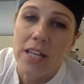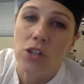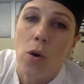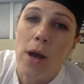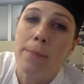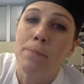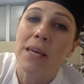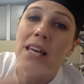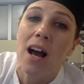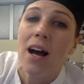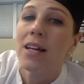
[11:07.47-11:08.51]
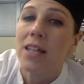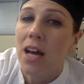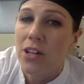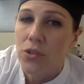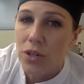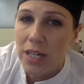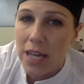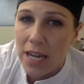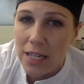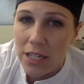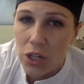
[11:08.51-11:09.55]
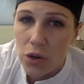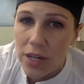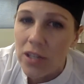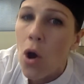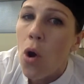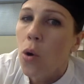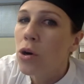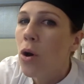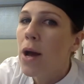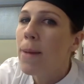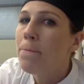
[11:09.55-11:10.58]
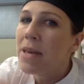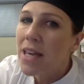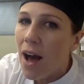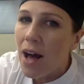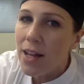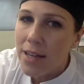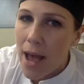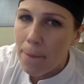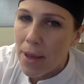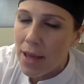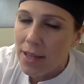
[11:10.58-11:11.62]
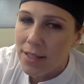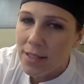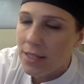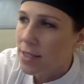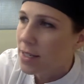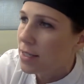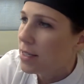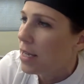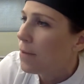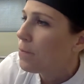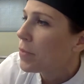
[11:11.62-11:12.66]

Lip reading: is going beyond 180 degrees or going beyond nappe consistency.